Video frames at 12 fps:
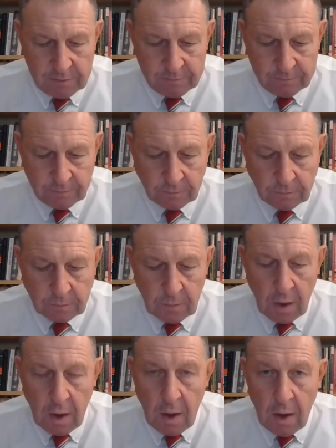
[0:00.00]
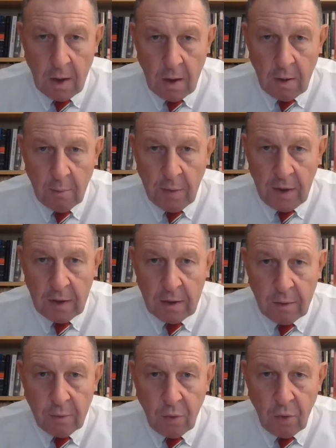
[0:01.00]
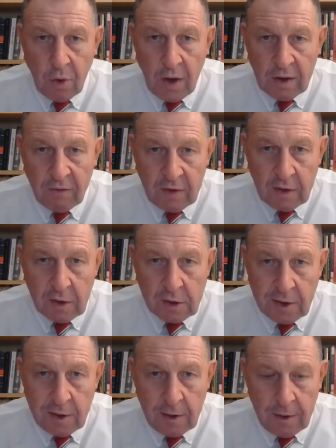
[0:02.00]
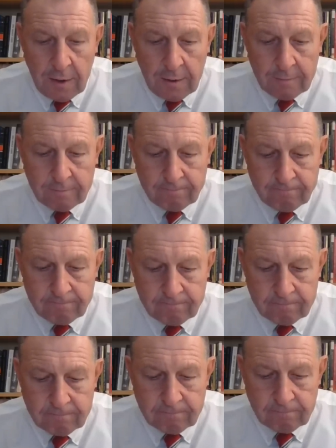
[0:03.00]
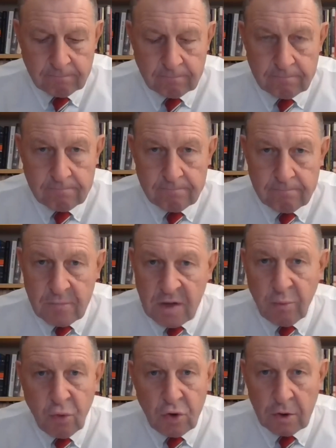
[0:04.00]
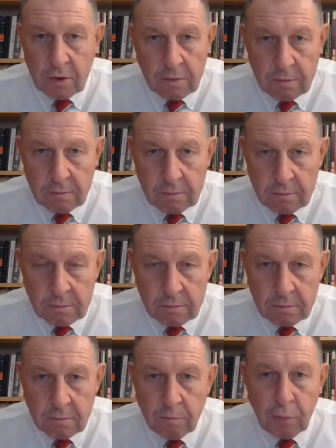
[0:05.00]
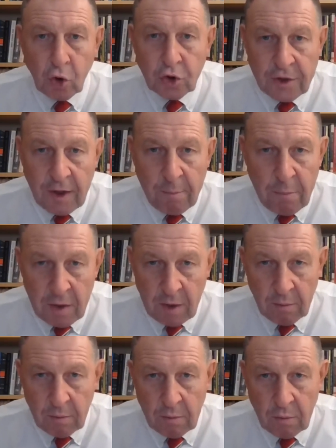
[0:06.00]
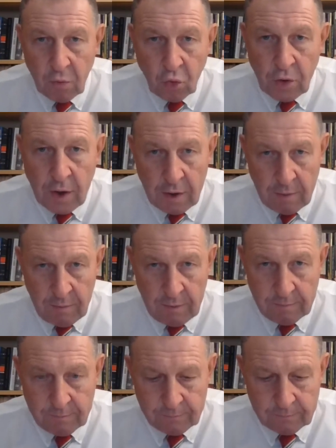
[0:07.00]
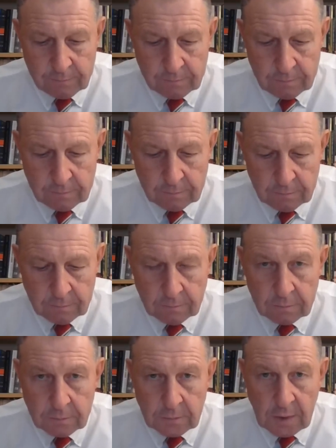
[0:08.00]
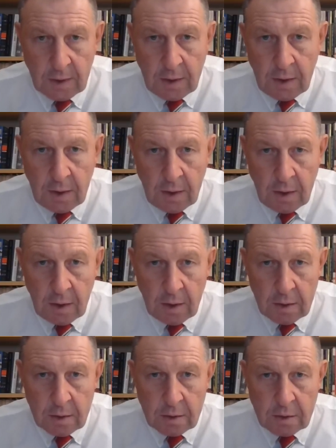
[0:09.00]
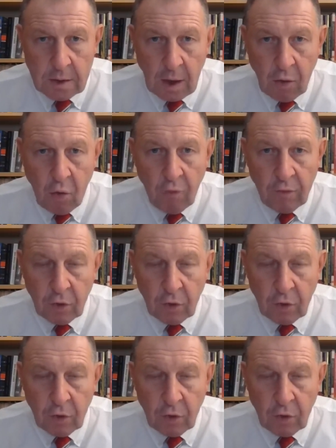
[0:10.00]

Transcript: Burkina Faso, Niger, genocide in Sudan, Nigeria. All this took place with the full tolerance and permission of the Biden administration to carry out these actions.